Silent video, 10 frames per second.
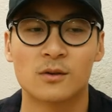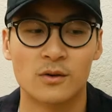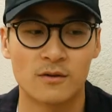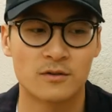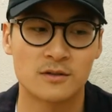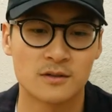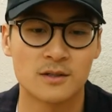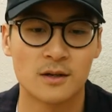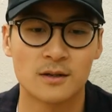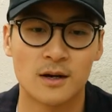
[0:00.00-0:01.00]
or
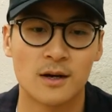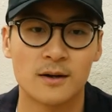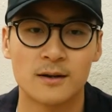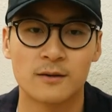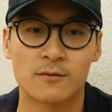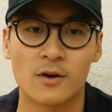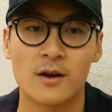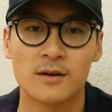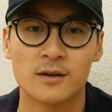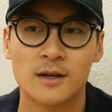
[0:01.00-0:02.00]
whoever's uh, in front.